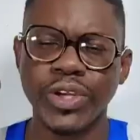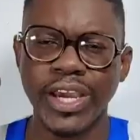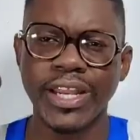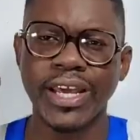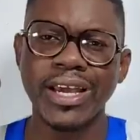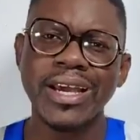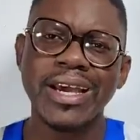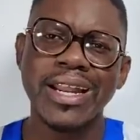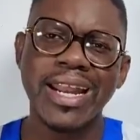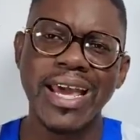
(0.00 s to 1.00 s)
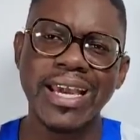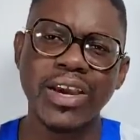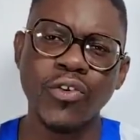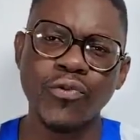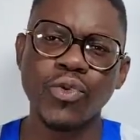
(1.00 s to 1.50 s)
together
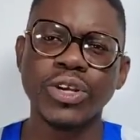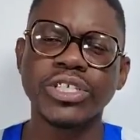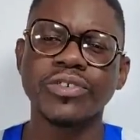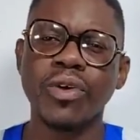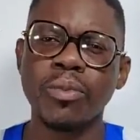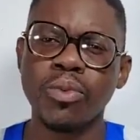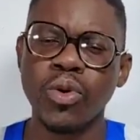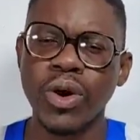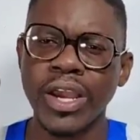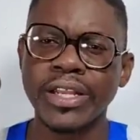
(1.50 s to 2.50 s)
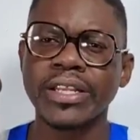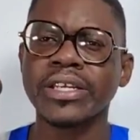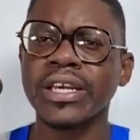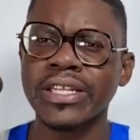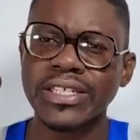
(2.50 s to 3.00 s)
like Floyd Shivambu
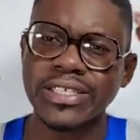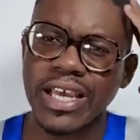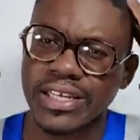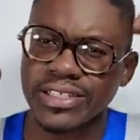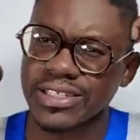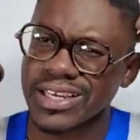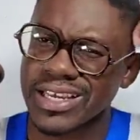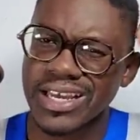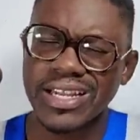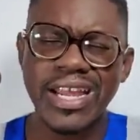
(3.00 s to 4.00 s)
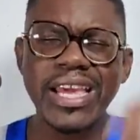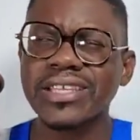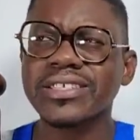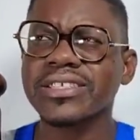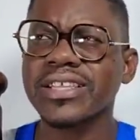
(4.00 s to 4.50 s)
and the CIC. There
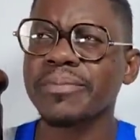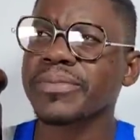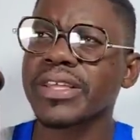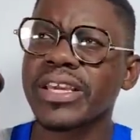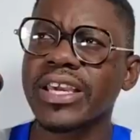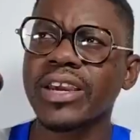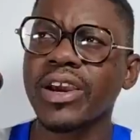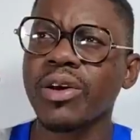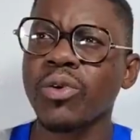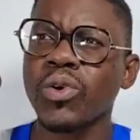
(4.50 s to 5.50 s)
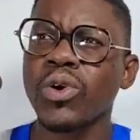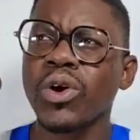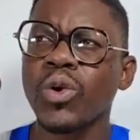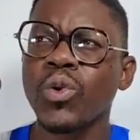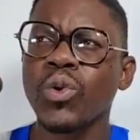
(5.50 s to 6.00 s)
isn't. I'm thinking,
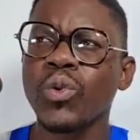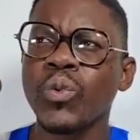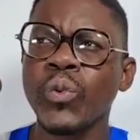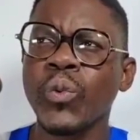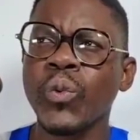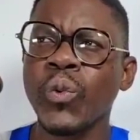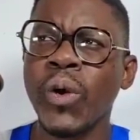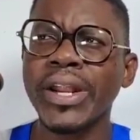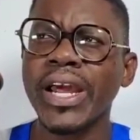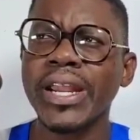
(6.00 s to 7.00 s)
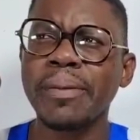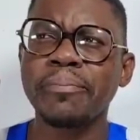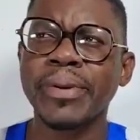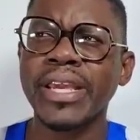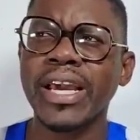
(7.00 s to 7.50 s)
what
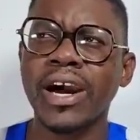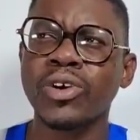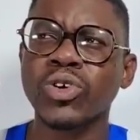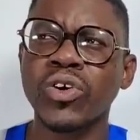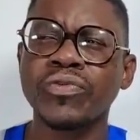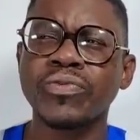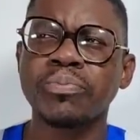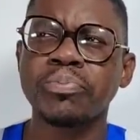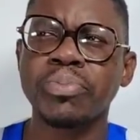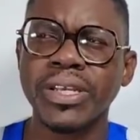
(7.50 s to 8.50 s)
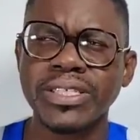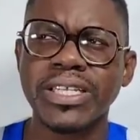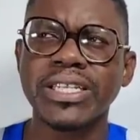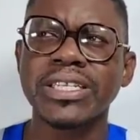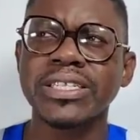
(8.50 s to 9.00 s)
other breakout of
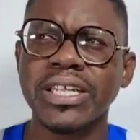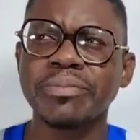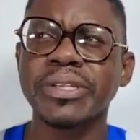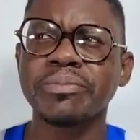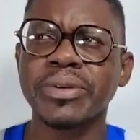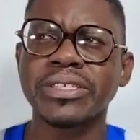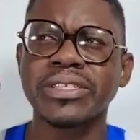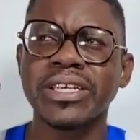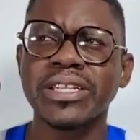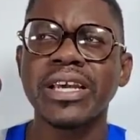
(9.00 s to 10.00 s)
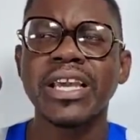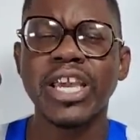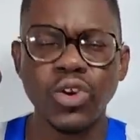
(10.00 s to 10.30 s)
president and deputy president